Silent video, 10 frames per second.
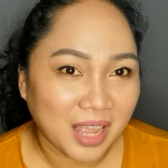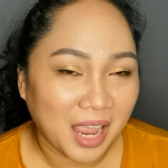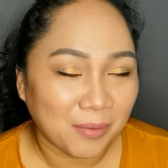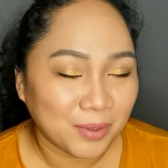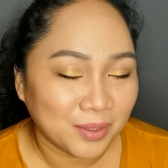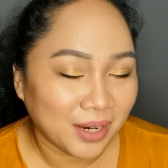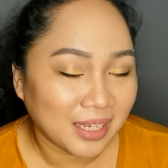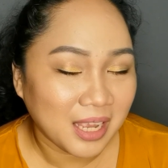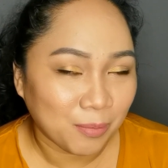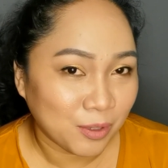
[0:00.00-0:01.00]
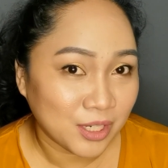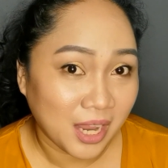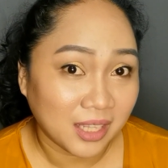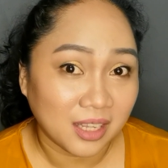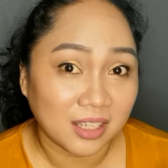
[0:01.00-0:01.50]
I would greatly
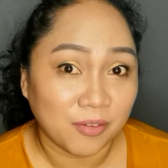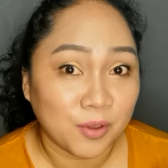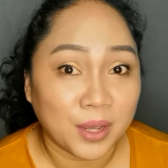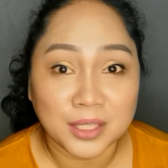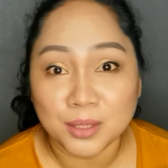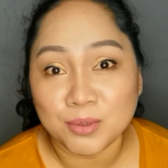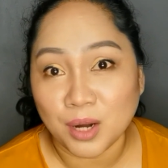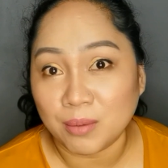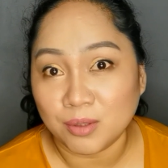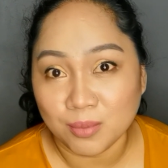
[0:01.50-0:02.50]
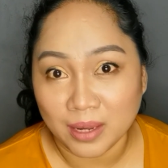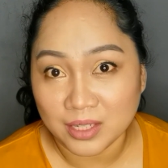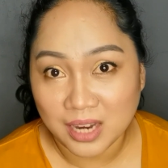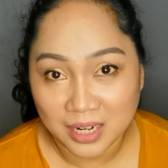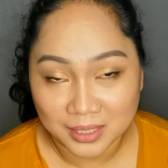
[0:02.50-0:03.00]
appreciate it if you can subscribe to my
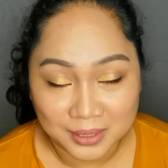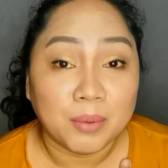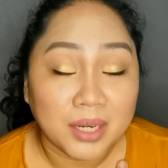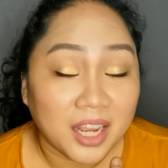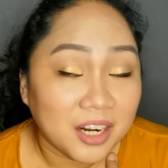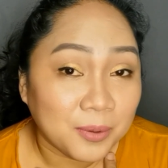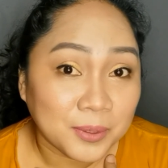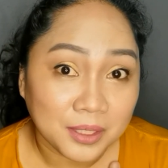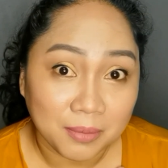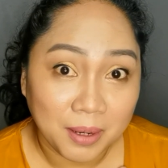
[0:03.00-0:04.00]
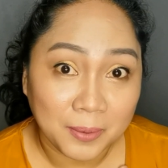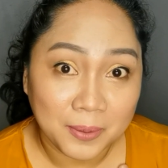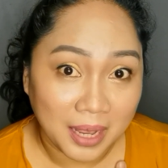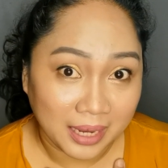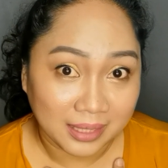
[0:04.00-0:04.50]
channel. Mawad-ad akong
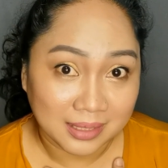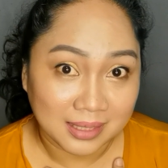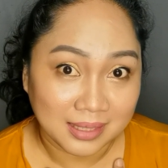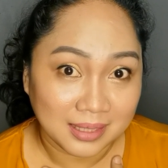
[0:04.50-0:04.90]
trabaho, guys.